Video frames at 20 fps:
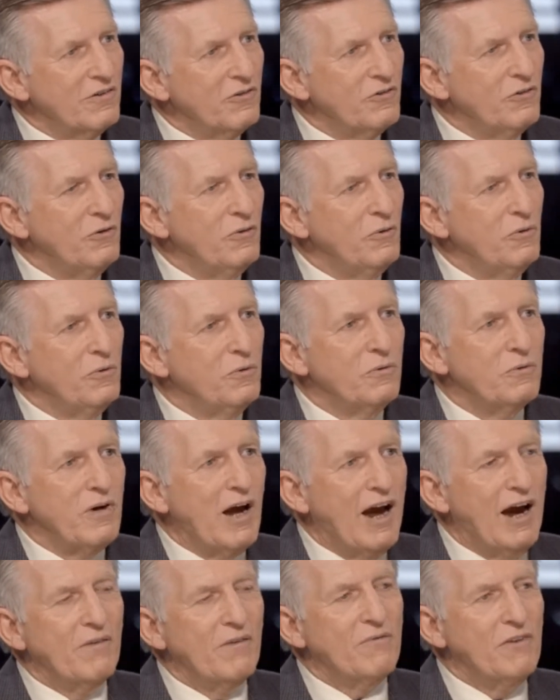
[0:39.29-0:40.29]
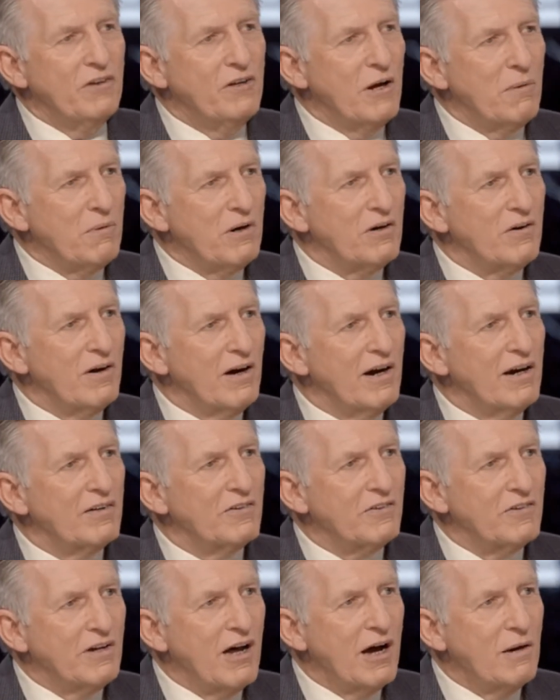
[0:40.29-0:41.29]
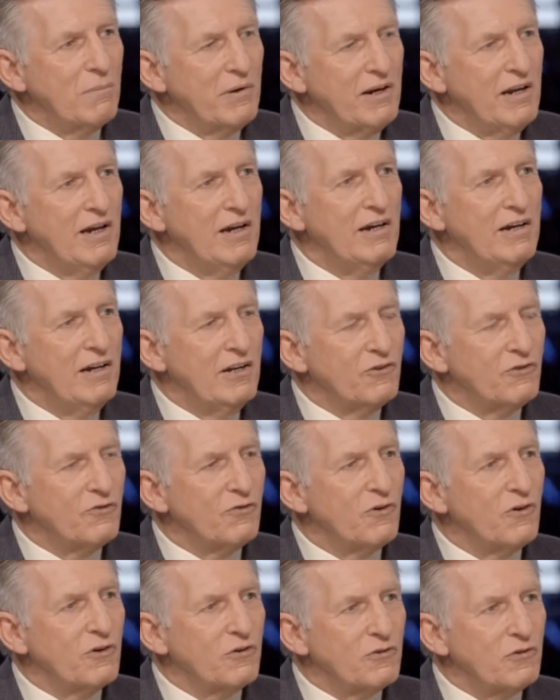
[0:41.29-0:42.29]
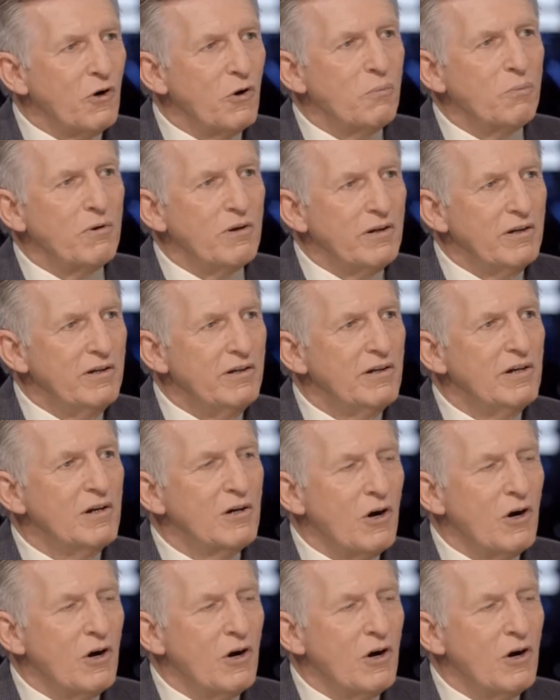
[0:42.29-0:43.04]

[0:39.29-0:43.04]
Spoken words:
to have the Democrats nominate its first openly